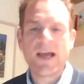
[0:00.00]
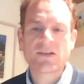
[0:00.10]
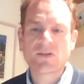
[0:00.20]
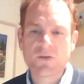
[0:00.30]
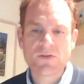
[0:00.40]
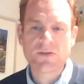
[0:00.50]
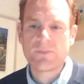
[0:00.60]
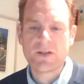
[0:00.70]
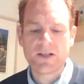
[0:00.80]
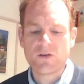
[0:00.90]
outsource the
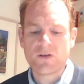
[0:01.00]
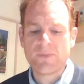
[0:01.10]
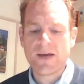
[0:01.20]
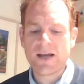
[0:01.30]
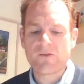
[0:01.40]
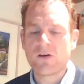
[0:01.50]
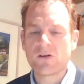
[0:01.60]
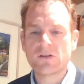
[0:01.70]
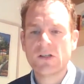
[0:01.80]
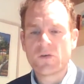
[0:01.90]
billing or the
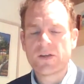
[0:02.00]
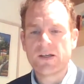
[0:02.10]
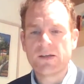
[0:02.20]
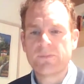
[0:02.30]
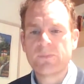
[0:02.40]
payroll or the